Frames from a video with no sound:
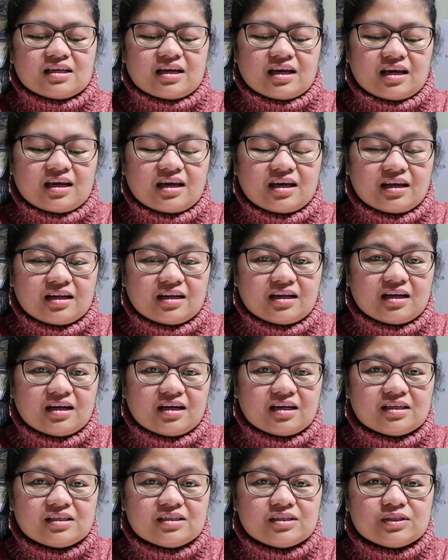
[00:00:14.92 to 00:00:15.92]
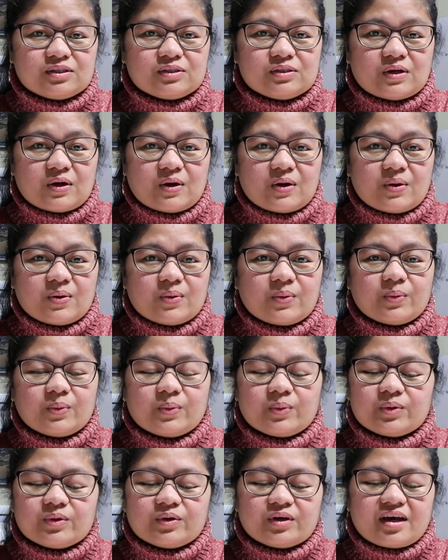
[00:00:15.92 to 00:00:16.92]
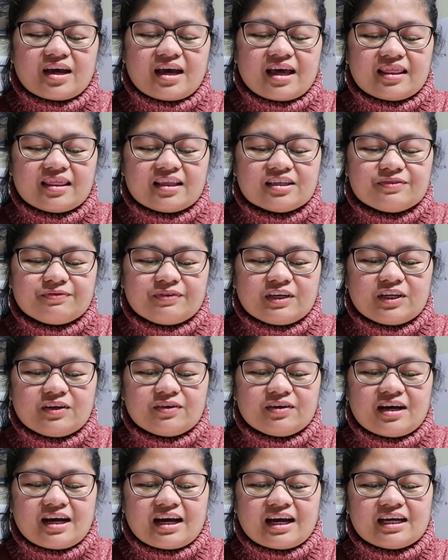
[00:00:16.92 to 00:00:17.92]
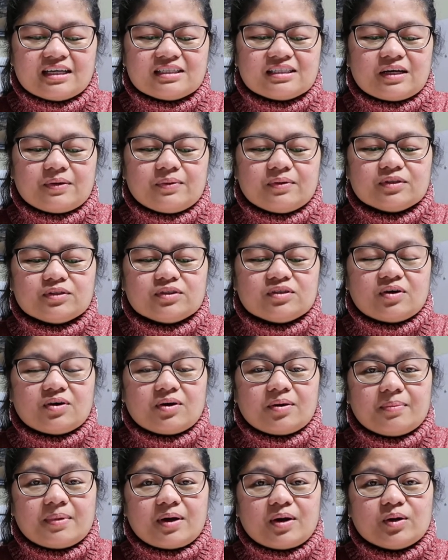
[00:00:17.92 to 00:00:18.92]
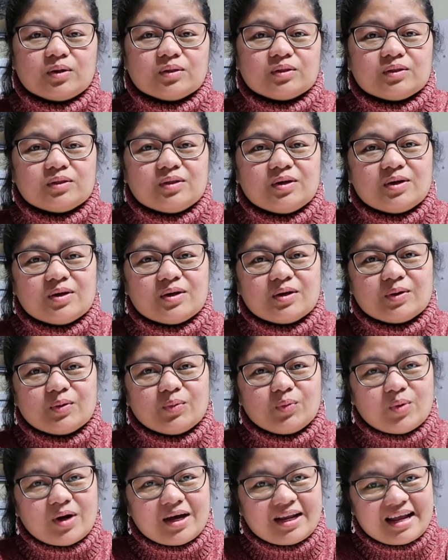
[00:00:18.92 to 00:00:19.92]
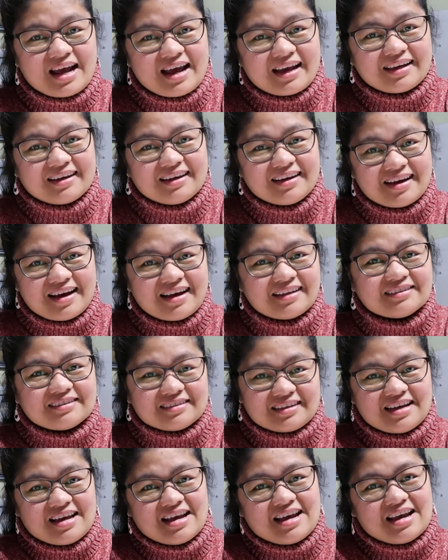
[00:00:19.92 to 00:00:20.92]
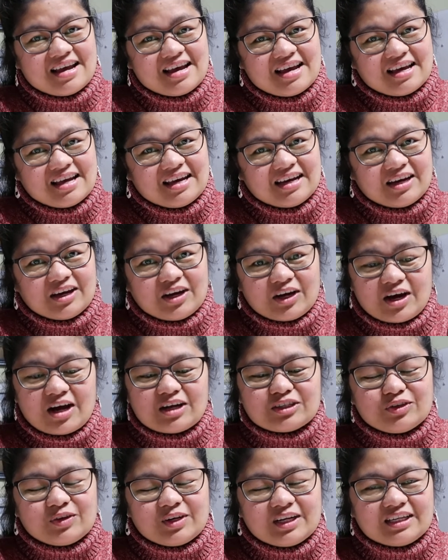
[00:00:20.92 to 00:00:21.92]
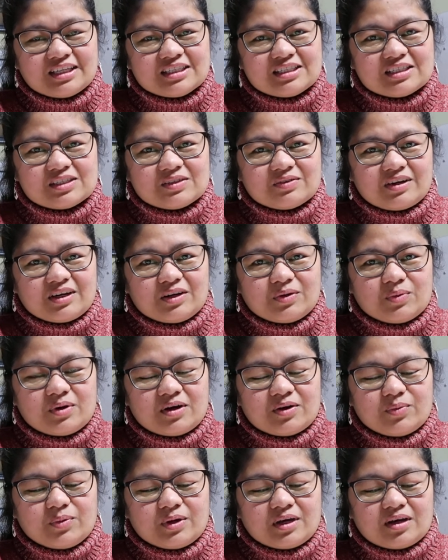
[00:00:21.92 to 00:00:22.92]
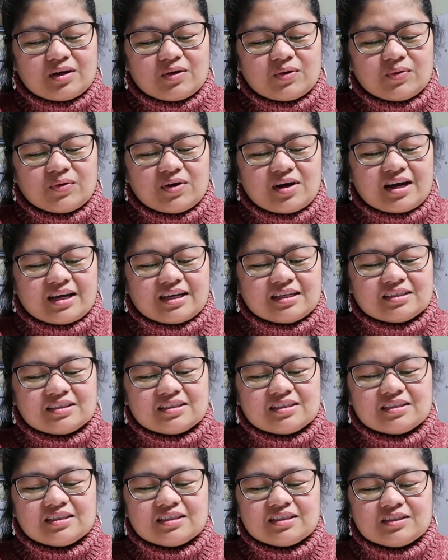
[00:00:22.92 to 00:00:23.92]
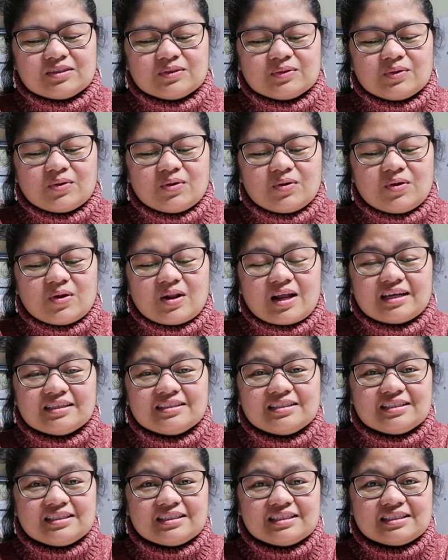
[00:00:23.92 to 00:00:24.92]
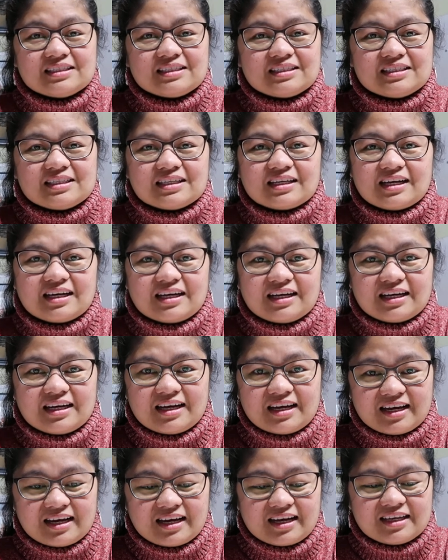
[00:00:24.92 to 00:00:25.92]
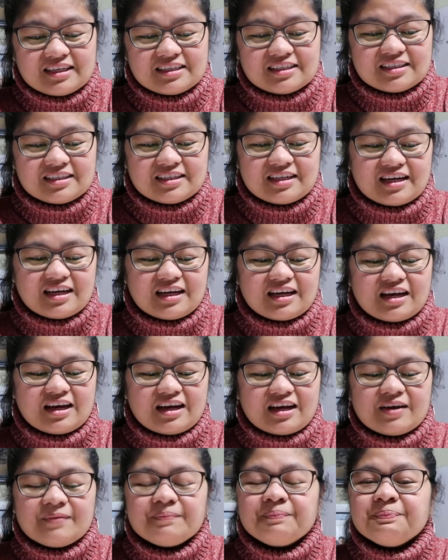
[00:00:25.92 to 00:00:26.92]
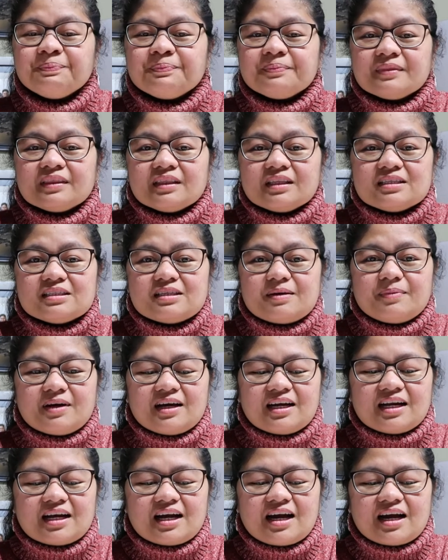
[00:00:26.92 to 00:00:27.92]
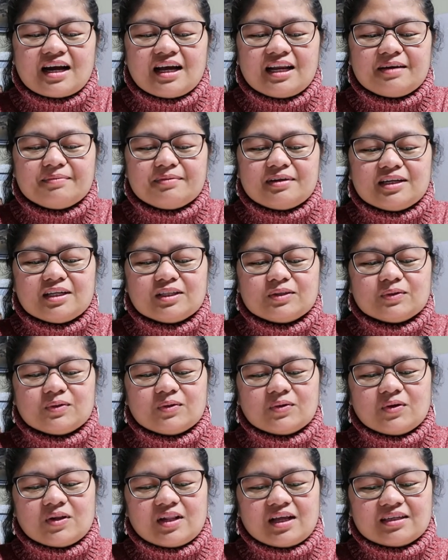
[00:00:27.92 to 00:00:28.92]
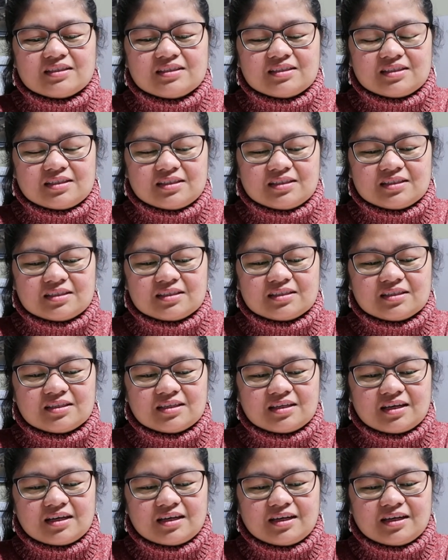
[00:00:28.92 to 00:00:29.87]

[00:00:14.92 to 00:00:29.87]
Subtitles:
And so in this video guys, I will talk about what I got. Actually, this is already 1 week ago guys, itong Google AdSense guys, na sa mga nakakaalam na nitong Google AdSense,